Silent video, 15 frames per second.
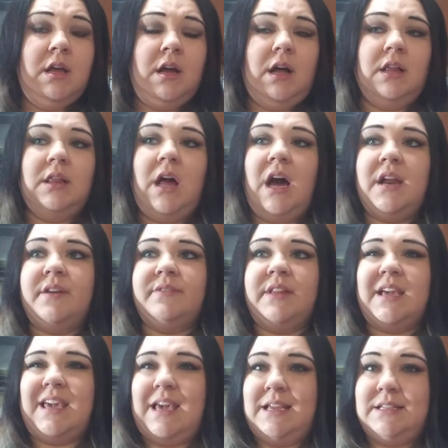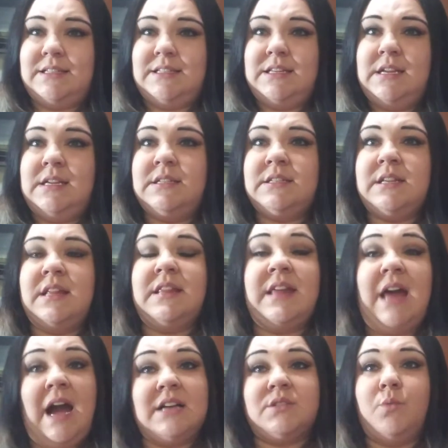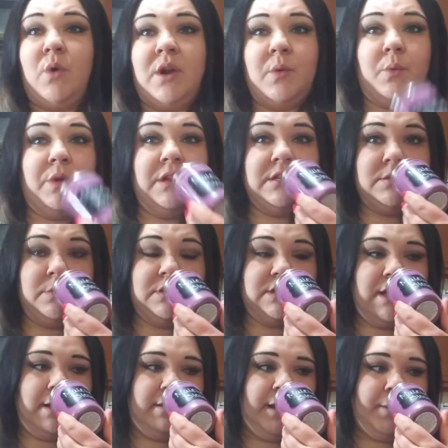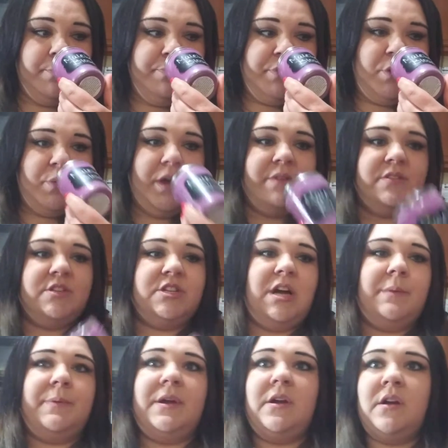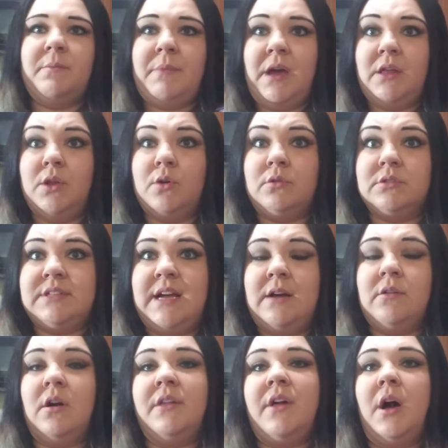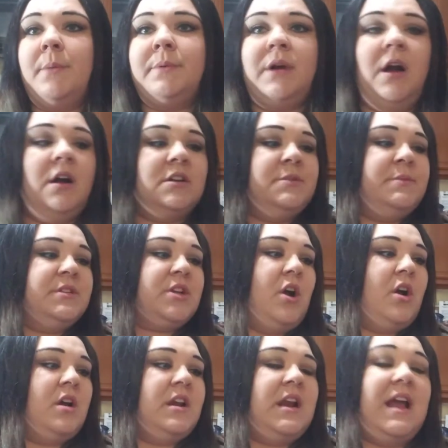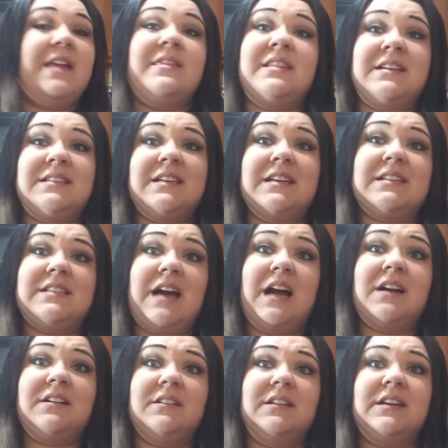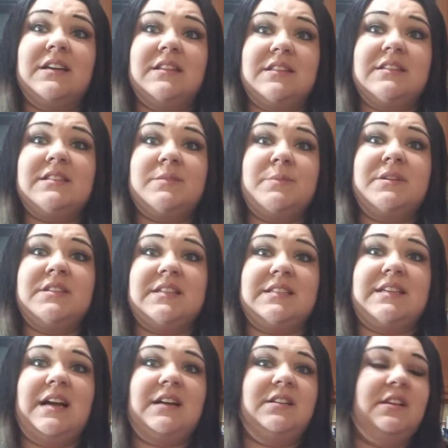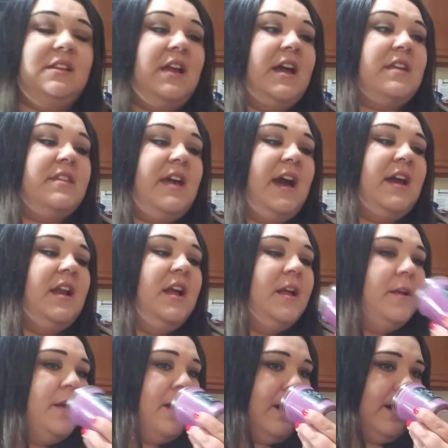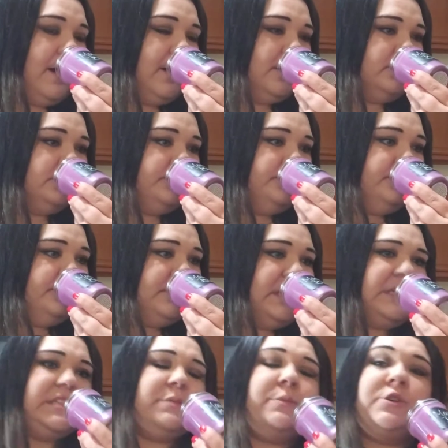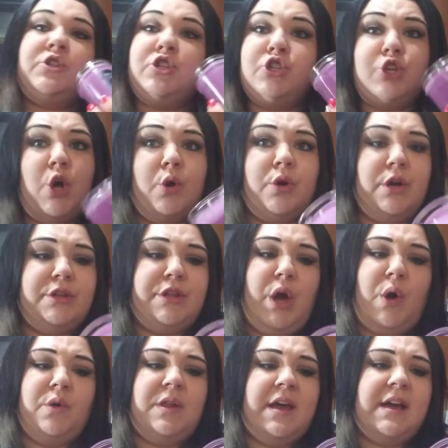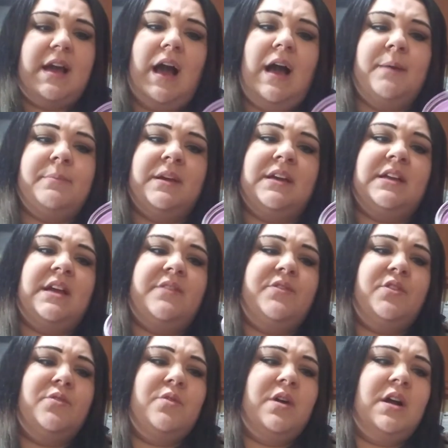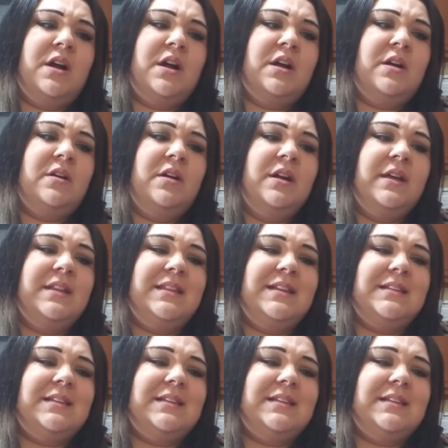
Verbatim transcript: a lot of like incense that's what it really smells like like we have a shop here in my local town called the Op- octopus garden and this exactly this smells exactly like that um it smells so good though. Like, I mean, if you are, it,